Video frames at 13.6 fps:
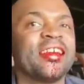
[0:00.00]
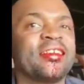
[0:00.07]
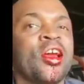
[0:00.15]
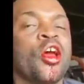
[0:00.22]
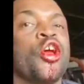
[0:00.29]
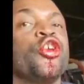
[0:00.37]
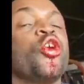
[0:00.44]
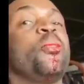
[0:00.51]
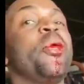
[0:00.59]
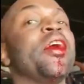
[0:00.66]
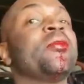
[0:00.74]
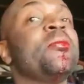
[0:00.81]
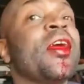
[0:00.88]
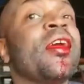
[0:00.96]
What happened when you
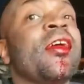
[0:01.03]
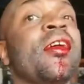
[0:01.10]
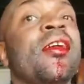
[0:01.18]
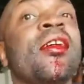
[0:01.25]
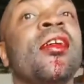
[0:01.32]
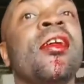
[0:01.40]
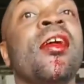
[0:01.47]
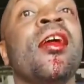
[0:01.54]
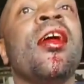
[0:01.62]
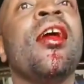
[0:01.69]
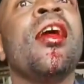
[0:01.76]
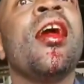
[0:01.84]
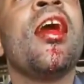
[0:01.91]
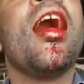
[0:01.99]
opened the gate? You
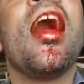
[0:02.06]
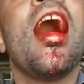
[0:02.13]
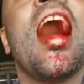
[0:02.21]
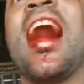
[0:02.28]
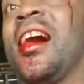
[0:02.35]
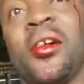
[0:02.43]
hit me.